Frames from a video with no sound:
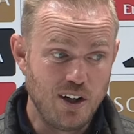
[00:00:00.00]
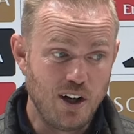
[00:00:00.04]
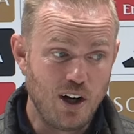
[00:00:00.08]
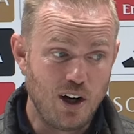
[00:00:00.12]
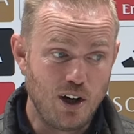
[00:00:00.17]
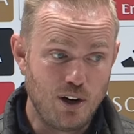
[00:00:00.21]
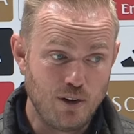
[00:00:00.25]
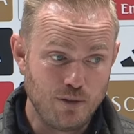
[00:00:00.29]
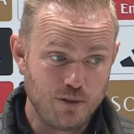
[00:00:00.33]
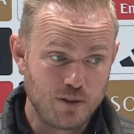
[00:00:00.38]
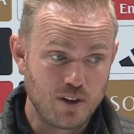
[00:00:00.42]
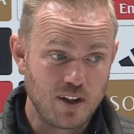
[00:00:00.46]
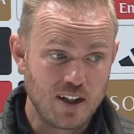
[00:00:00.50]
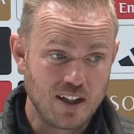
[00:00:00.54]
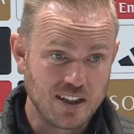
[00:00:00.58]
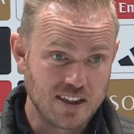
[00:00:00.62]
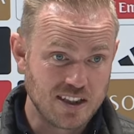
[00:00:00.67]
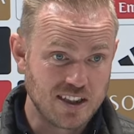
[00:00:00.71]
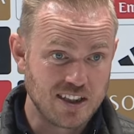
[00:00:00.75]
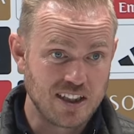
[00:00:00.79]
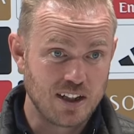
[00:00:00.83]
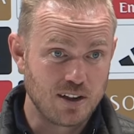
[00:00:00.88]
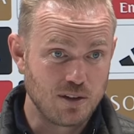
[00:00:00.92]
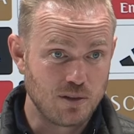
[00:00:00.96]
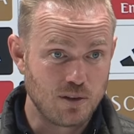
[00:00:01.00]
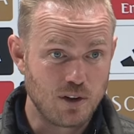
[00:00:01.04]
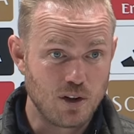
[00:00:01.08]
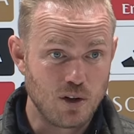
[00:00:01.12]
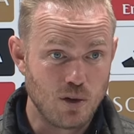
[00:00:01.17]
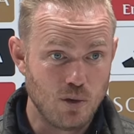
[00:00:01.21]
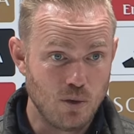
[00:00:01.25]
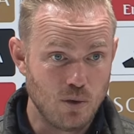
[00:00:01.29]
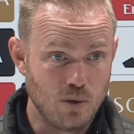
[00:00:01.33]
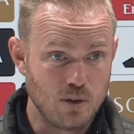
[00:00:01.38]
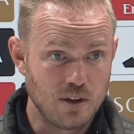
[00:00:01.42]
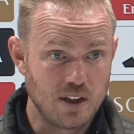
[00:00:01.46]
after that second
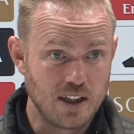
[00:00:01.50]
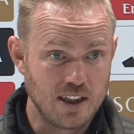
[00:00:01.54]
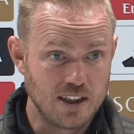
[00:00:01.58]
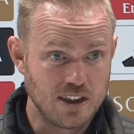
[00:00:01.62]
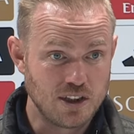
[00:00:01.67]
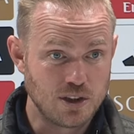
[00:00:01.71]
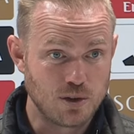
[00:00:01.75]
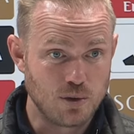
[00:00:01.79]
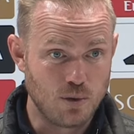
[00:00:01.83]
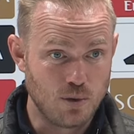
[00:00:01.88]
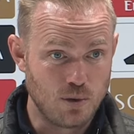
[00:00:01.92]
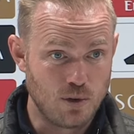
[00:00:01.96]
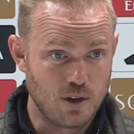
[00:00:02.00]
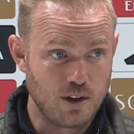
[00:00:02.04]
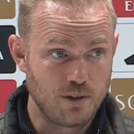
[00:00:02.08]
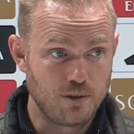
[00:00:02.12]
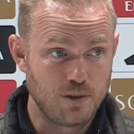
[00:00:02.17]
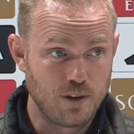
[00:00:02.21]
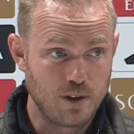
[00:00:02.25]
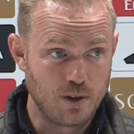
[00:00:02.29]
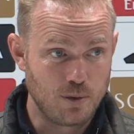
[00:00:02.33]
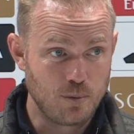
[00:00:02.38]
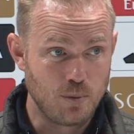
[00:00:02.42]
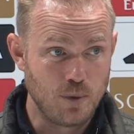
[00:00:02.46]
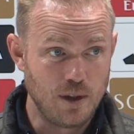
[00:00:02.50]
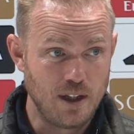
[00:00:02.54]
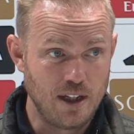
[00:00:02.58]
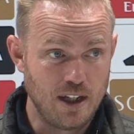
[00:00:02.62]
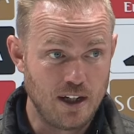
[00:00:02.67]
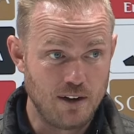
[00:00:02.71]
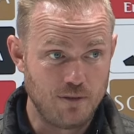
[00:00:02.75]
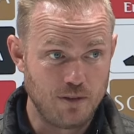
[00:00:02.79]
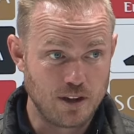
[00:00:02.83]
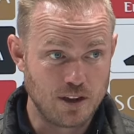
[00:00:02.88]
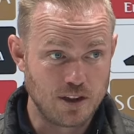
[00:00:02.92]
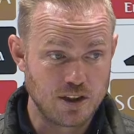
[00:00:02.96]
goal they score, I think we
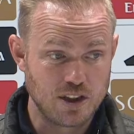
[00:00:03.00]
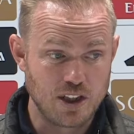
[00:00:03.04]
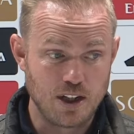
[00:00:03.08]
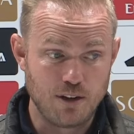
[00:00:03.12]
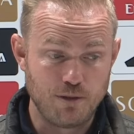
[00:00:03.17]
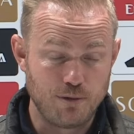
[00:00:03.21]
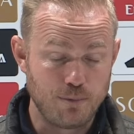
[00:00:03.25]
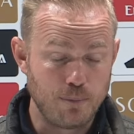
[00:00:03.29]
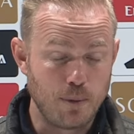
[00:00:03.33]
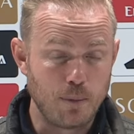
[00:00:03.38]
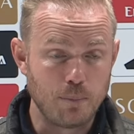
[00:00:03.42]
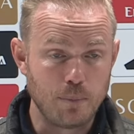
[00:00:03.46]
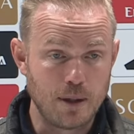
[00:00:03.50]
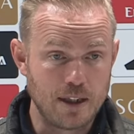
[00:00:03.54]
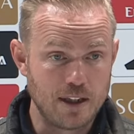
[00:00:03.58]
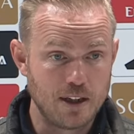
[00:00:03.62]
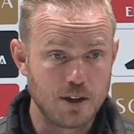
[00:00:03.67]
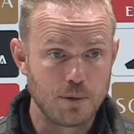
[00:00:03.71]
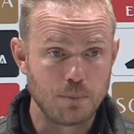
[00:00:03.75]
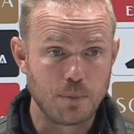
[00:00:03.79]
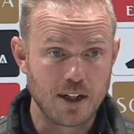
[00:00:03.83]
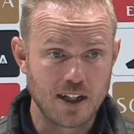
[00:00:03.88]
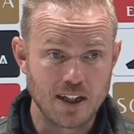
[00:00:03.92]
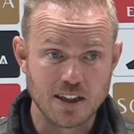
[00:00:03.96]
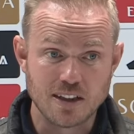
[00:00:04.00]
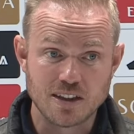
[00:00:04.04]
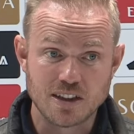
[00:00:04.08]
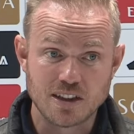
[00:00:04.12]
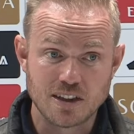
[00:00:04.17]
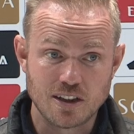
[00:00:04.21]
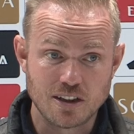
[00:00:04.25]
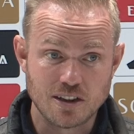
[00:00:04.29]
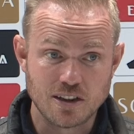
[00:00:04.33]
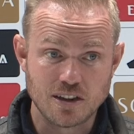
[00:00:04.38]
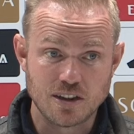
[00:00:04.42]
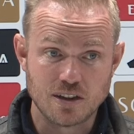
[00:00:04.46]
have a tough momentum
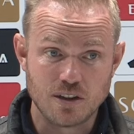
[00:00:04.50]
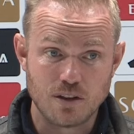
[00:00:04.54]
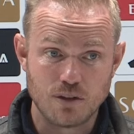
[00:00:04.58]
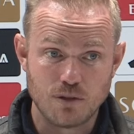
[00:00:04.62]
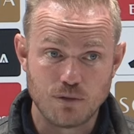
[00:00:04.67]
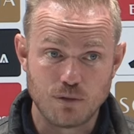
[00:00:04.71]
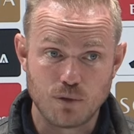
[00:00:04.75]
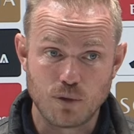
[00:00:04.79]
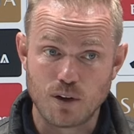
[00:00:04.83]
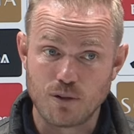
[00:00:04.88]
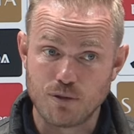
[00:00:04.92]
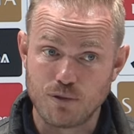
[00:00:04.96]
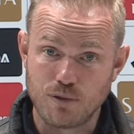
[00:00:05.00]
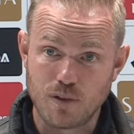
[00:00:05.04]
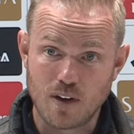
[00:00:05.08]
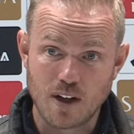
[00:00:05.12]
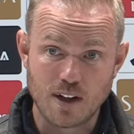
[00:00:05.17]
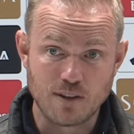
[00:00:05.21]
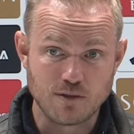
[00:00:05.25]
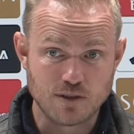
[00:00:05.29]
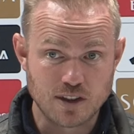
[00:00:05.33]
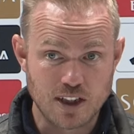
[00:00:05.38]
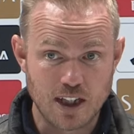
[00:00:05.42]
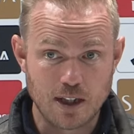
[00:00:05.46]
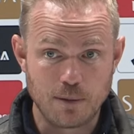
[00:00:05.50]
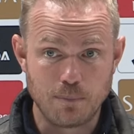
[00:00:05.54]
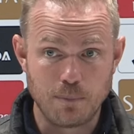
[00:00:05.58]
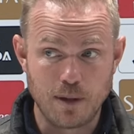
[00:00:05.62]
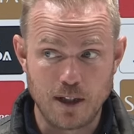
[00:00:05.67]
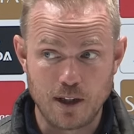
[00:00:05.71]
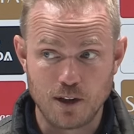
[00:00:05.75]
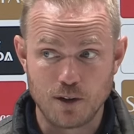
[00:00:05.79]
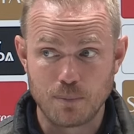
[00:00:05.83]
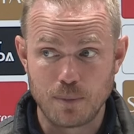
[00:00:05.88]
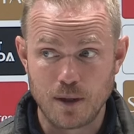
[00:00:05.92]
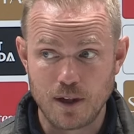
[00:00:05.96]
against us for a five ten
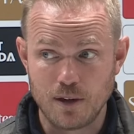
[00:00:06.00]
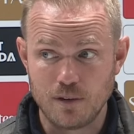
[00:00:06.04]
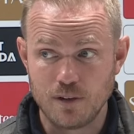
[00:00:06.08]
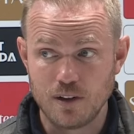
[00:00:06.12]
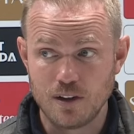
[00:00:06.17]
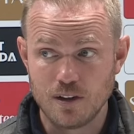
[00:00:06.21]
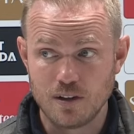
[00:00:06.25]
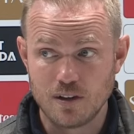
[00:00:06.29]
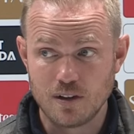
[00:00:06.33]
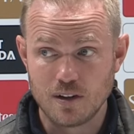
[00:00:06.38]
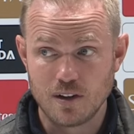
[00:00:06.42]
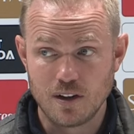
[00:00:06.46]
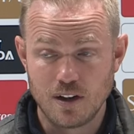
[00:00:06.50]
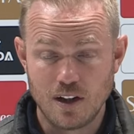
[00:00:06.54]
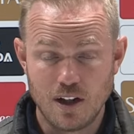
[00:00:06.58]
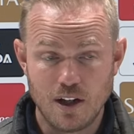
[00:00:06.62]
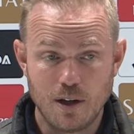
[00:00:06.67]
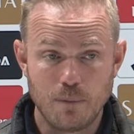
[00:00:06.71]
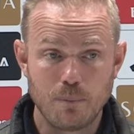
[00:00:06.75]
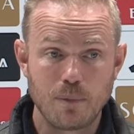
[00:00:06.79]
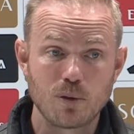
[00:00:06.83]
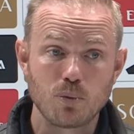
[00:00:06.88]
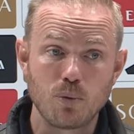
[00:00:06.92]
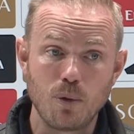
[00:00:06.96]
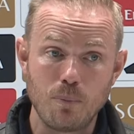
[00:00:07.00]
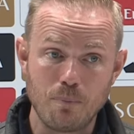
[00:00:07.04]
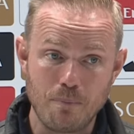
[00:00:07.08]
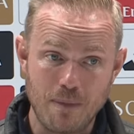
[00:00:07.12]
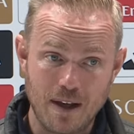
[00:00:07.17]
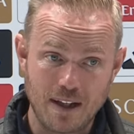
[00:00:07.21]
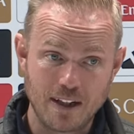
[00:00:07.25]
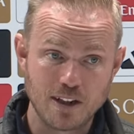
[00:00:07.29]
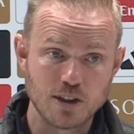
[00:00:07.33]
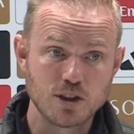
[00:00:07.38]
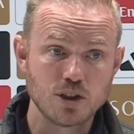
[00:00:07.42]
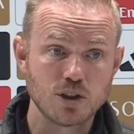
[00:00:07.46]
minute period. But we
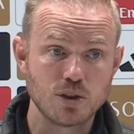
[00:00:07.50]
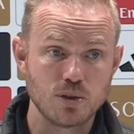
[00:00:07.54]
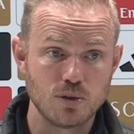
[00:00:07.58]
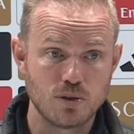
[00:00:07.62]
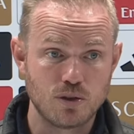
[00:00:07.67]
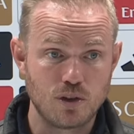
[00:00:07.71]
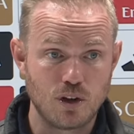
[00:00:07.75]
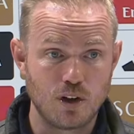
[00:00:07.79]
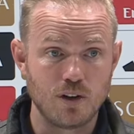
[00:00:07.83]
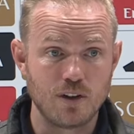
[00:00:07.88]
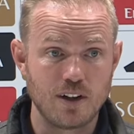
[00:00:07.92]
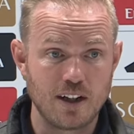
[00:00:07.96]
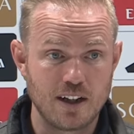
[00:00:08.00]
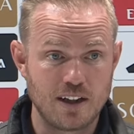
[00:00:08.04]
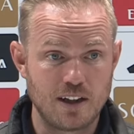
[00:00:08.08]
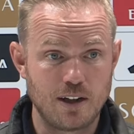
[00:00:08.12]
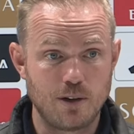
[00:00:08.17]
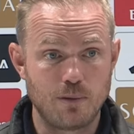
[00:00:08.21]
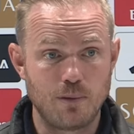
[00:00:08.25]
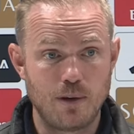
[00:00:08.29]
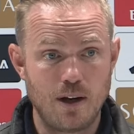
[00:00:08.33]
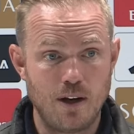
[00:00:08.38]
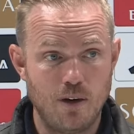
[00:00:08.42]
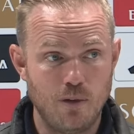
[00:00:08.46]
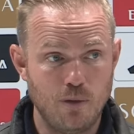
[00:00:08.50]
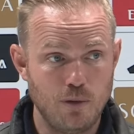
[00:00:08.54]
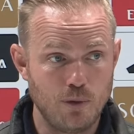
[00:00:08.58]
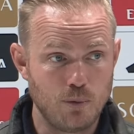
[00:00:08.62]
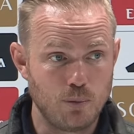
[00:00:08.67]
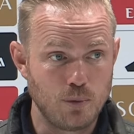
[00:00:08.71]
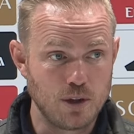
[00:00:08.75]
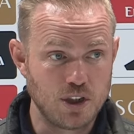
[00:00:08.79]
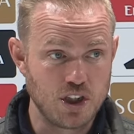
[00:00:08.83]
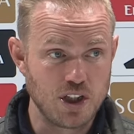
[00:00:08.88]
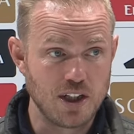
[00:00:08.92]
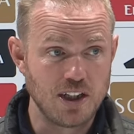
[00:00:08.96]
managed to turn that around.
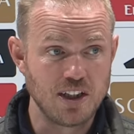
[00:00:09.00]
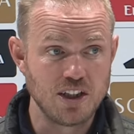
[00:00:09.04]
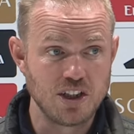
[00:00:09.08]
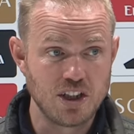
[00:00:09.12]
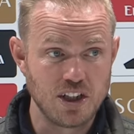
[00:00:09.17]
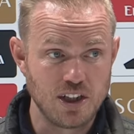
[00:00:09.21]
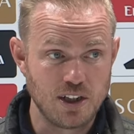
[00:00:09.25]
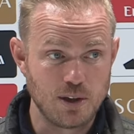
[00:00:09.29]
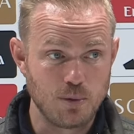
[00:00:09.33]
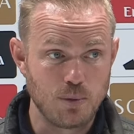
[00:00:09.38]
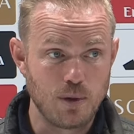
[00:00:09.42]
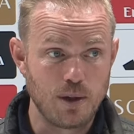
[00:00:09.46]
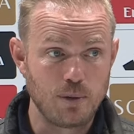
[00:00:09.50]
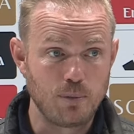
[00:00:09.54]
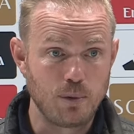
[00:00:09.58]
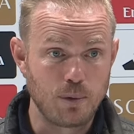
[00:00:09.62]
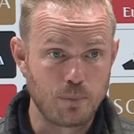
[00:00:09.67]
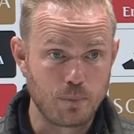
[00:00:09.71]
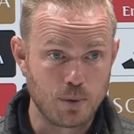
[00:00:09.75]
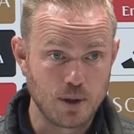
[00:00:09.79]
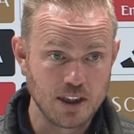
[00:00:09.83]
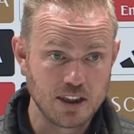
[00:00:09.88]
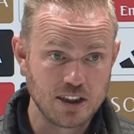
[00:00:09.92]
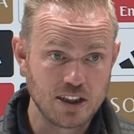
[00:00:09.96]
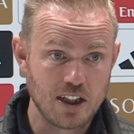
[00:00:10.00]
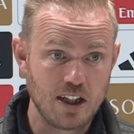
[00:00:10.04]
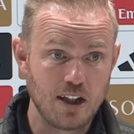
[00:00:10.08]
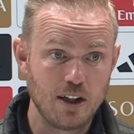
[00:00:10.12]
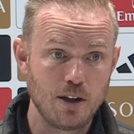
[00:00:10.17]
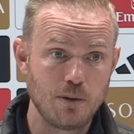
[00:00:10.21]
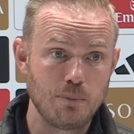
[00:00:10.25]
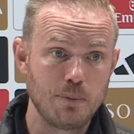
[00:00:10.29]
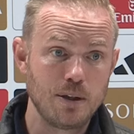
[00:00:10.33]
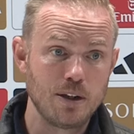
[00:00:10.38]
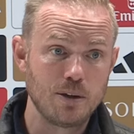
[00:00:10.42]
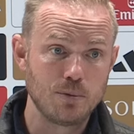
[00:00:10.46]
We're changing the way we press a
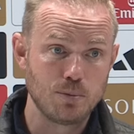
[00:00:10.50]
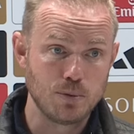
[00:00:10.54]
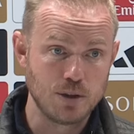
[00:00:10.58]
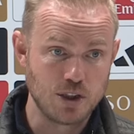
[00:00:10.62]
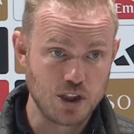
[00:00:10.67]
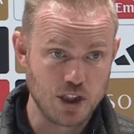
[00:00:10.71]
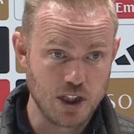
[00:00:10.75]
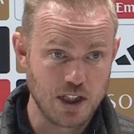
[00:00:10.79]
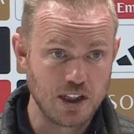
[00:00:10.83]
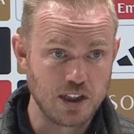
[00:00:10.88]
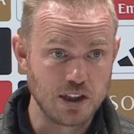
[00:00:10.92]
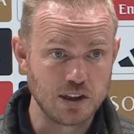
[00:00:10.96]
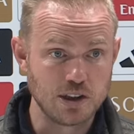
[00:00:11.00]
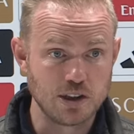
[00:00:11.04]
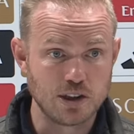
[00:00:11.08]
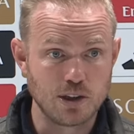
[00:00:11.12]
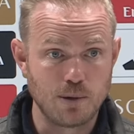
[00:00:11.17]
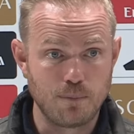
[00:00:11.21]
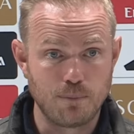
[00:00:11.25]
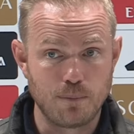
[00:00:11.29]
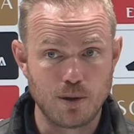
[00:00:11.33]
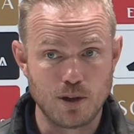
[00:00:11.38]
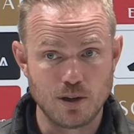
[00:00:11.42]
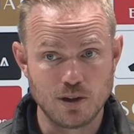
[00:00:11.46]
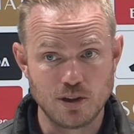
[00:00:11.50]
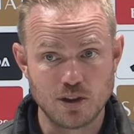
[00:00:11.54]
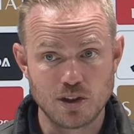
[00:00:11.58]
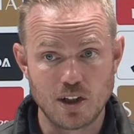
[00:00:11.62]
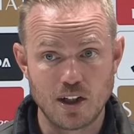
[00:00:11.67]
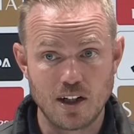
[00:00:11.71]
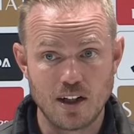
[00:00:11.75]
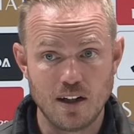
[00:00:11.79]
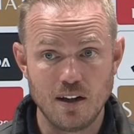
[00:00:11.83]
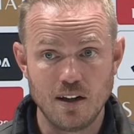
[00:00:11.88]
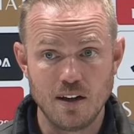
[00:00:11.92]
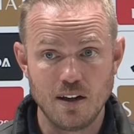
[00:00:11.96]
little bit, we're changing some
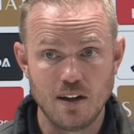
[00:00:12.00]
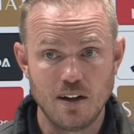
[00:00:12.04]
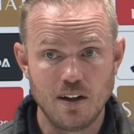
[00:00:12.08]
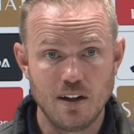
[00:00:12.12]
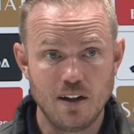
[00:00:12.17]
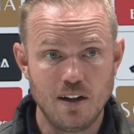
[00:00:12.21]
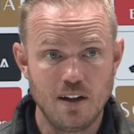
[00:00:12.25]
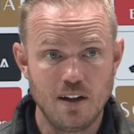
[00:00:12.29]
personnel.